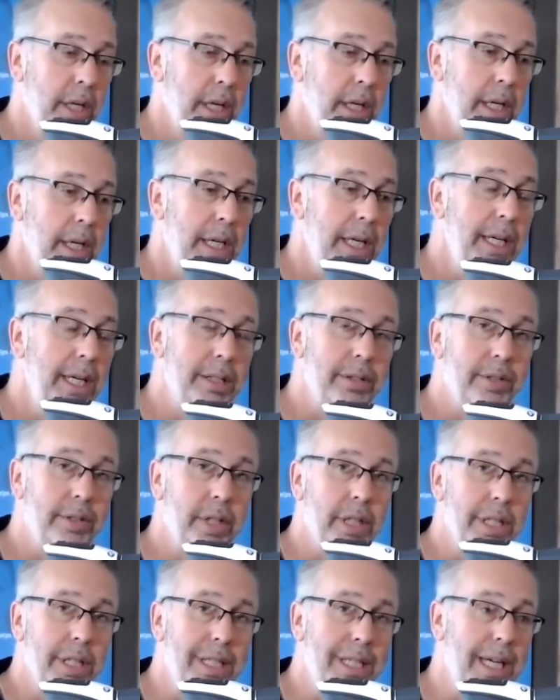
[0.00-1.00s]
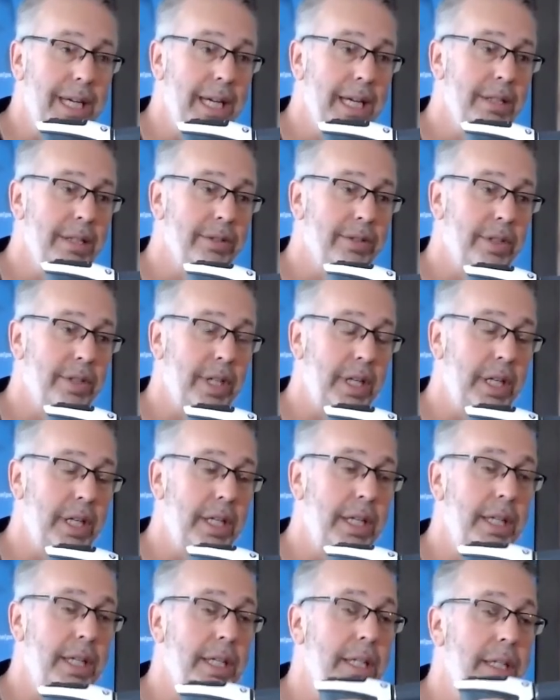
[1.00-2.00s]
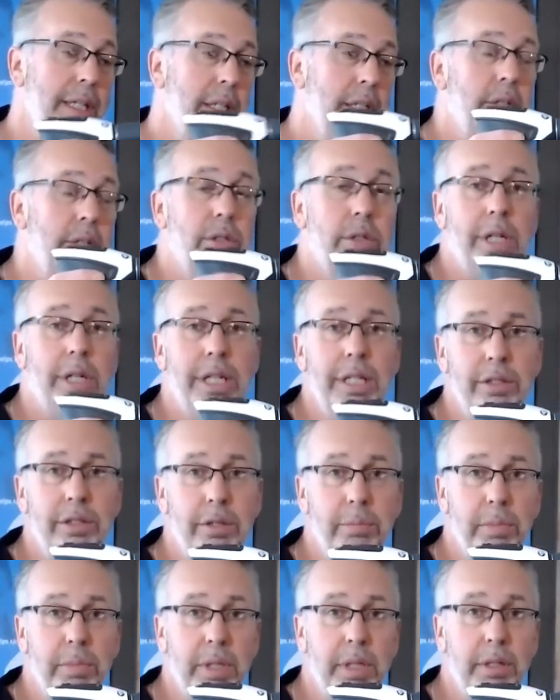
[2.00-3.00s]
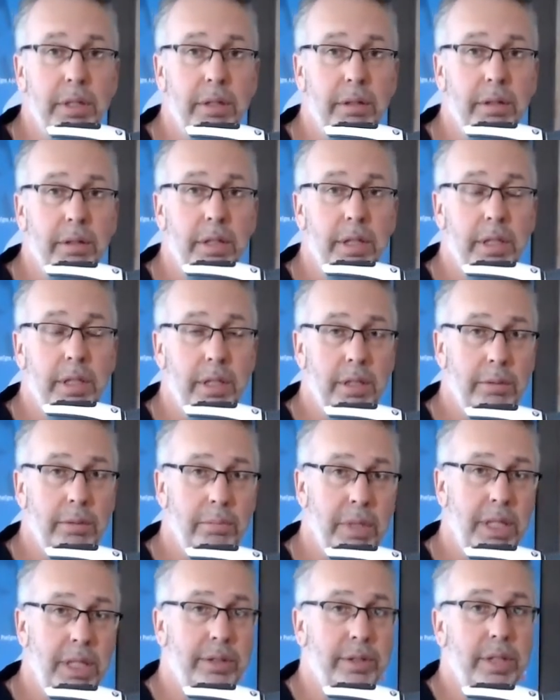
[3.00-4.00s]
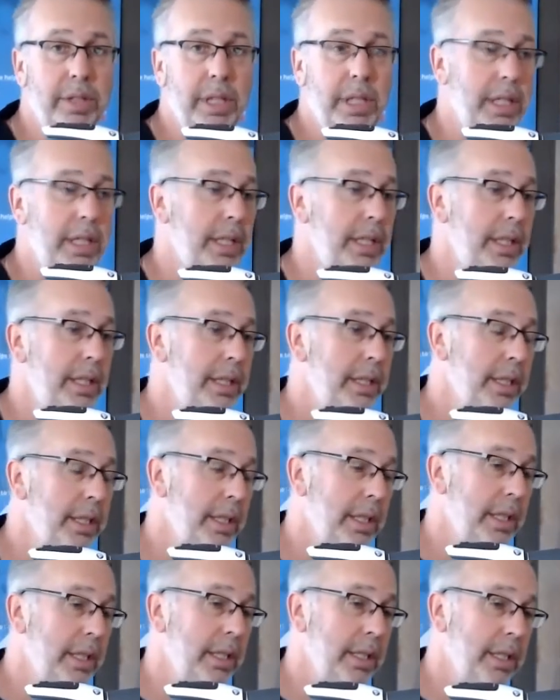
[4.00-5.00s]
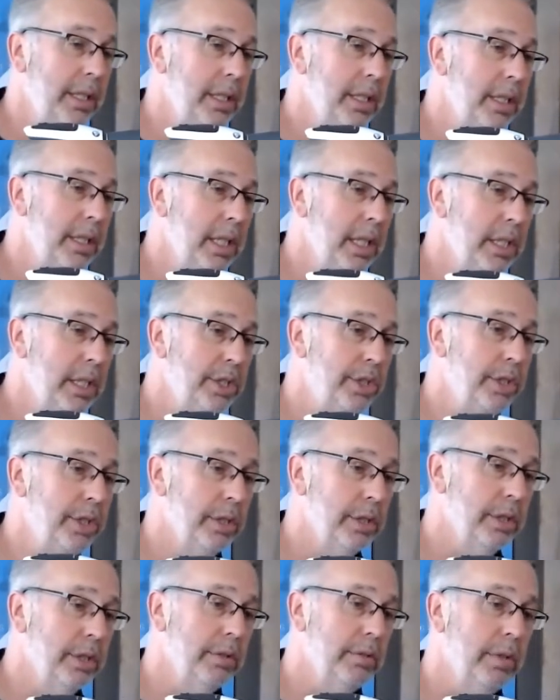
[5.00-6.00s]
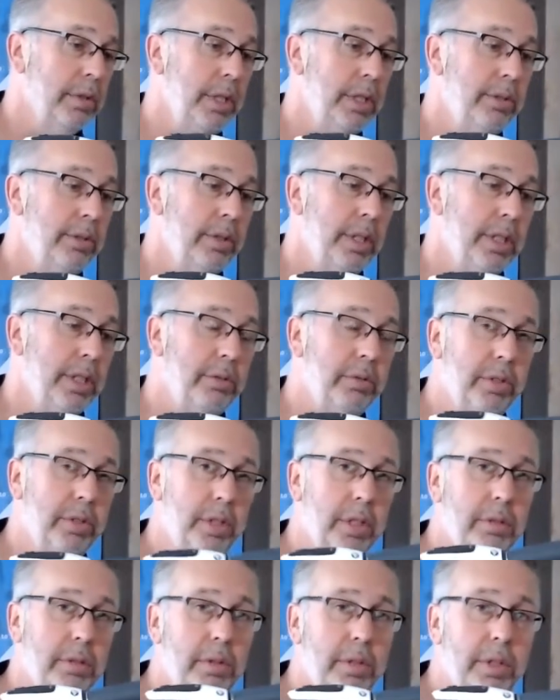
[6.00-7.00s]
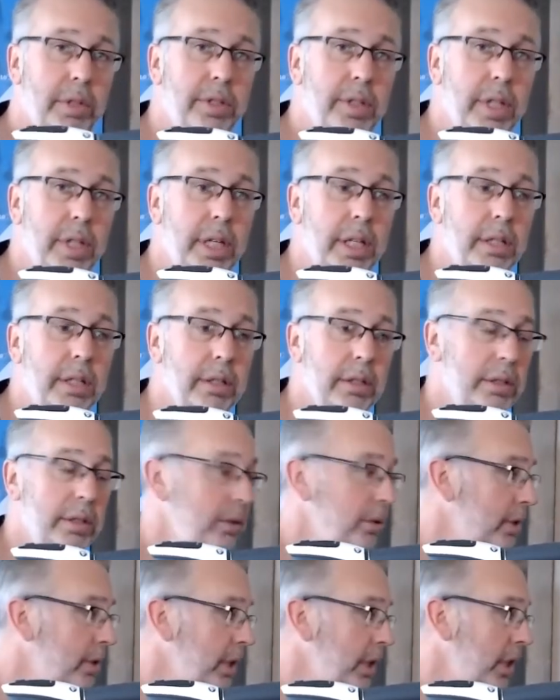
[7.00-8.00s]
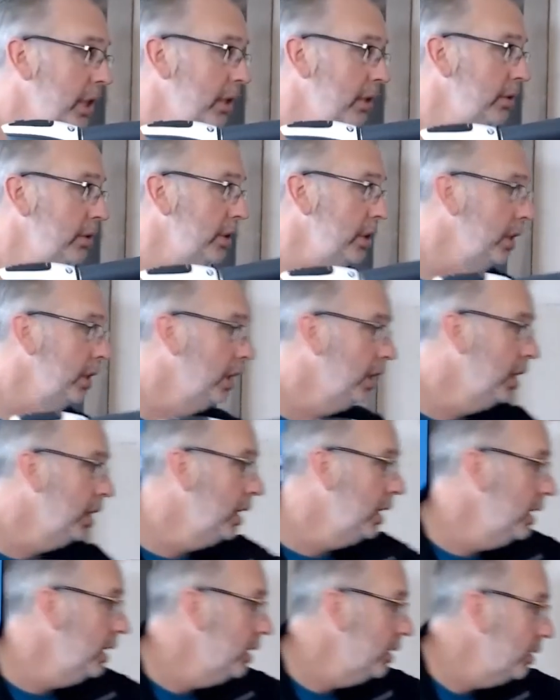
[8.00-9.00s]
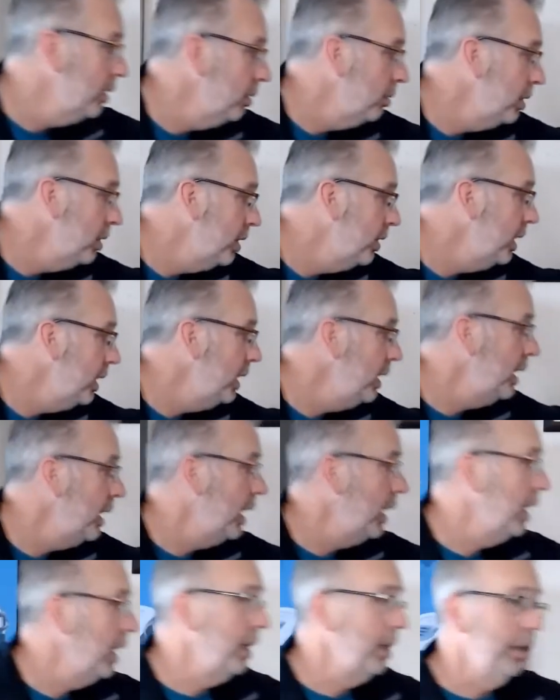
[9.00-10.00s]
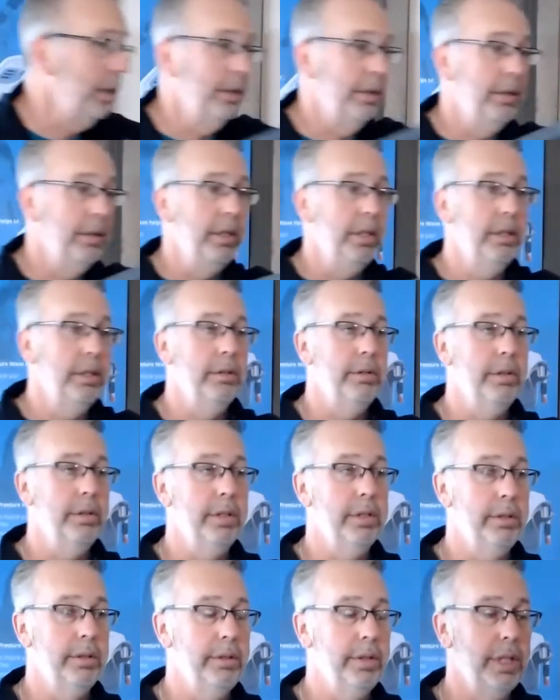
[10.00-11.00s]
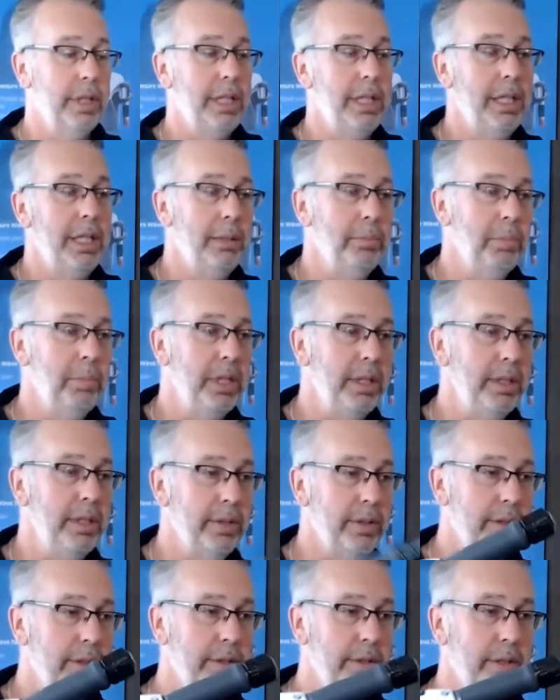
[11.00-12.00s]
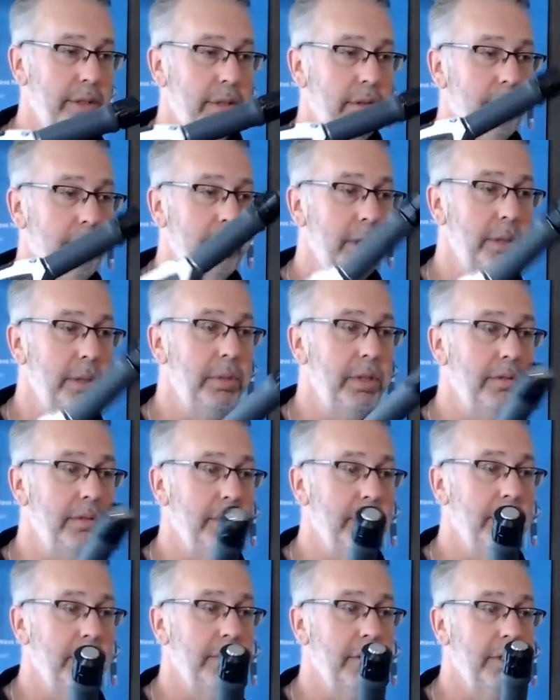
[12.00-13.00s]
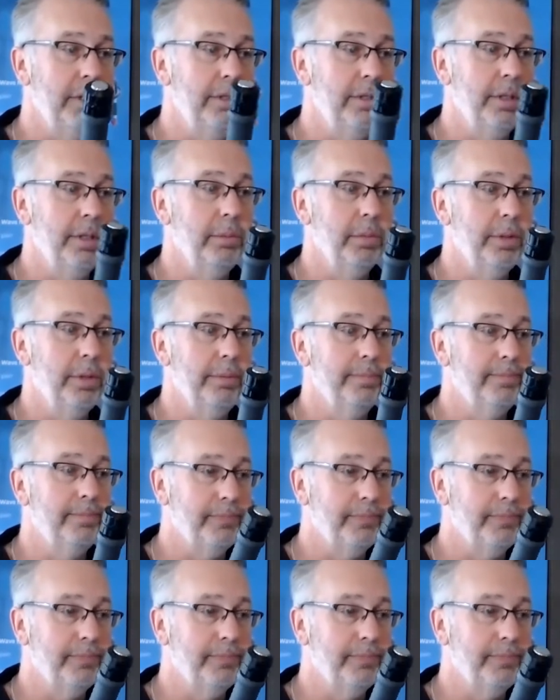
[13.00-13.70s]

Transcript: hits against a transmitter and makes a concussion, right? So that's what's going to release that acoustic energy. So we see that, you know, the hand pieces are going to be very, very similar.